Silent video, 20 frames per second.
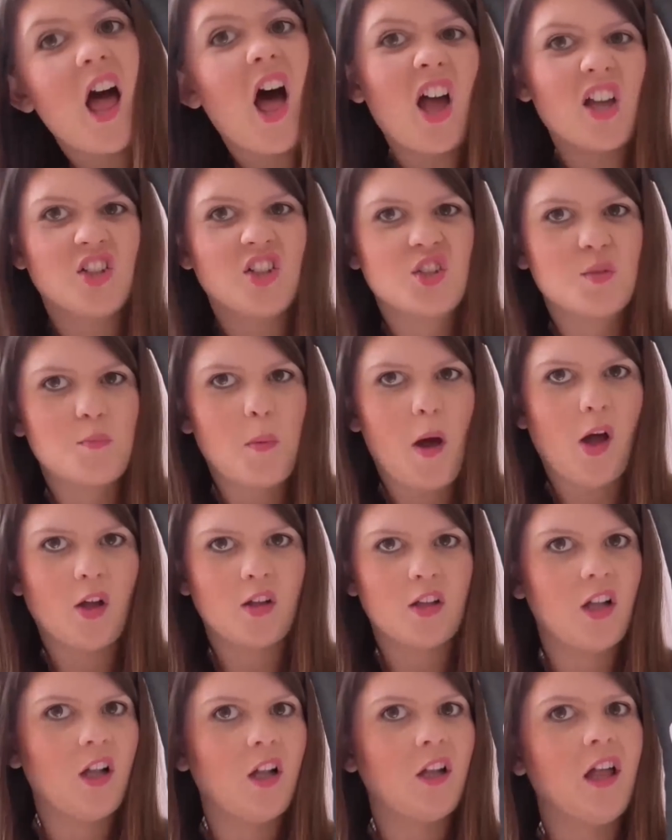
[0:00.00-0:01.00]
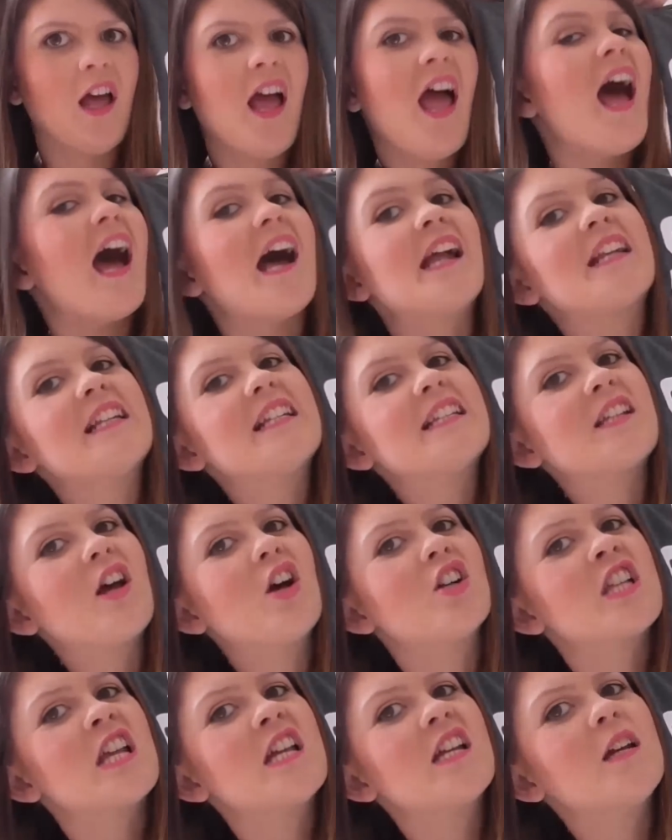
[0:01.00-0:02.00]
I sparkle," and it's
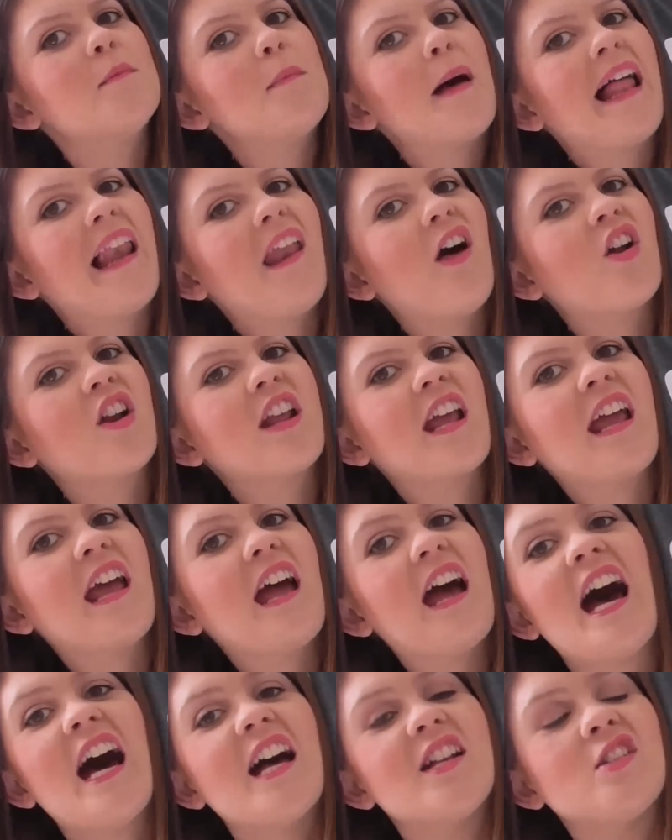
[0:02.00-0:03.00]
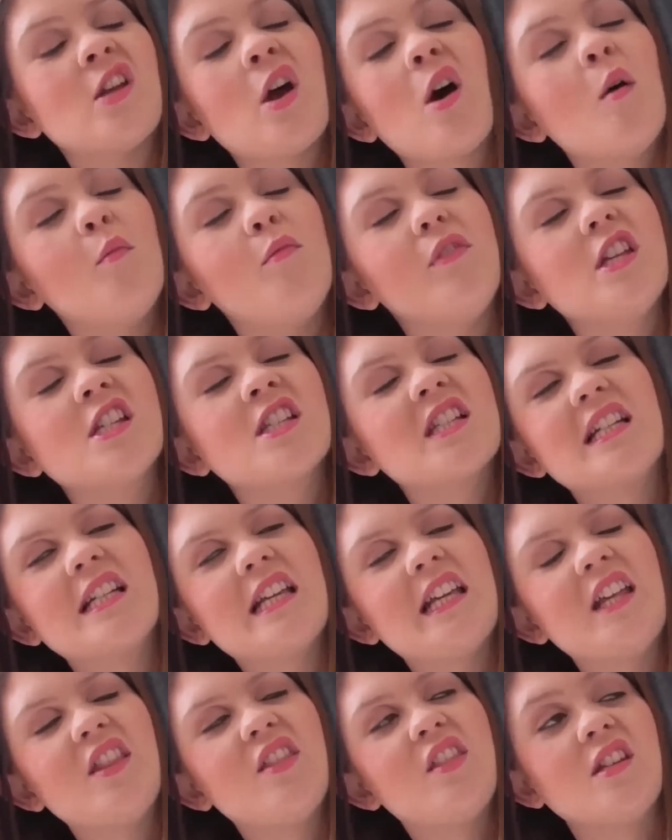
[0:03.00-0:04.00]
got Tinkerbell on it, and
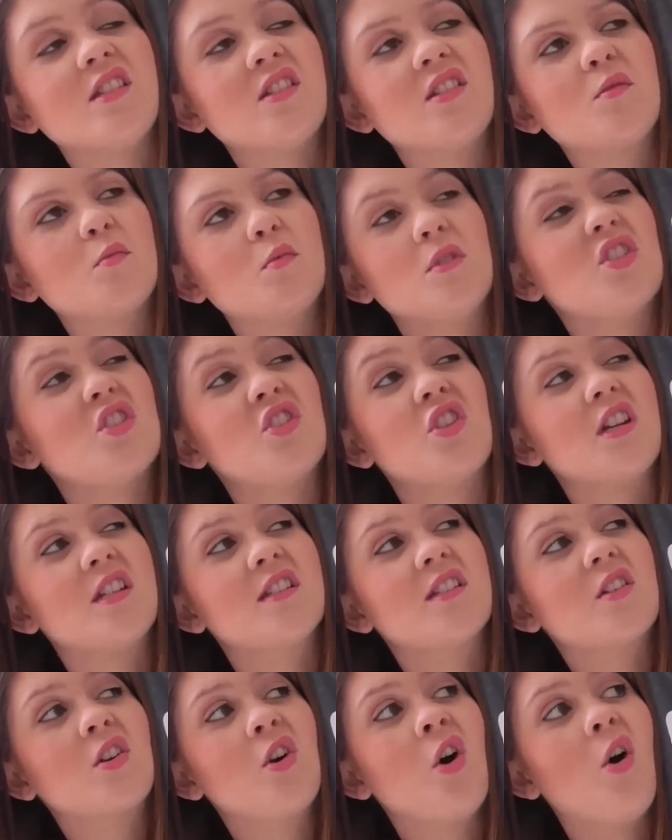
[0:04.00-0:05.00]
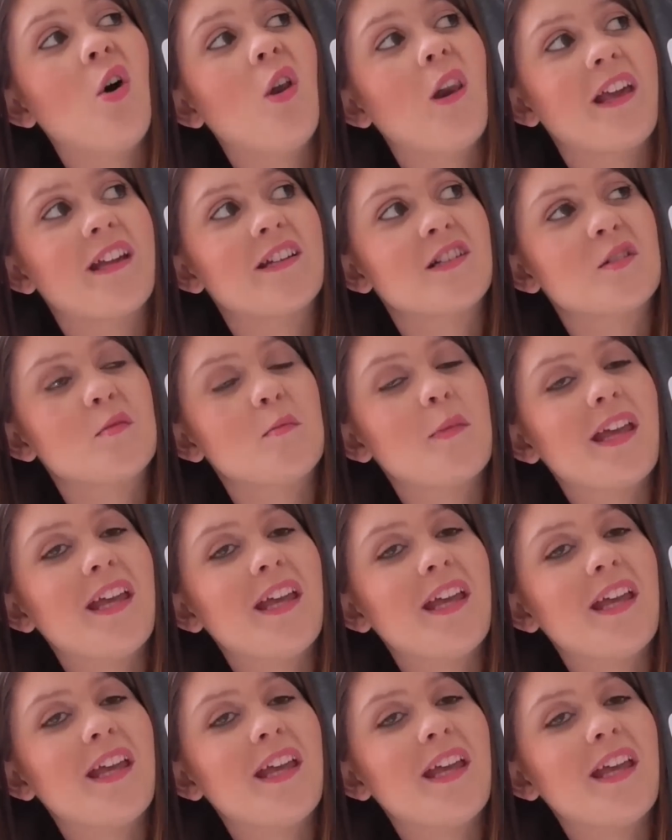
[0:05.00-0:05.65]
obviously this was just calling to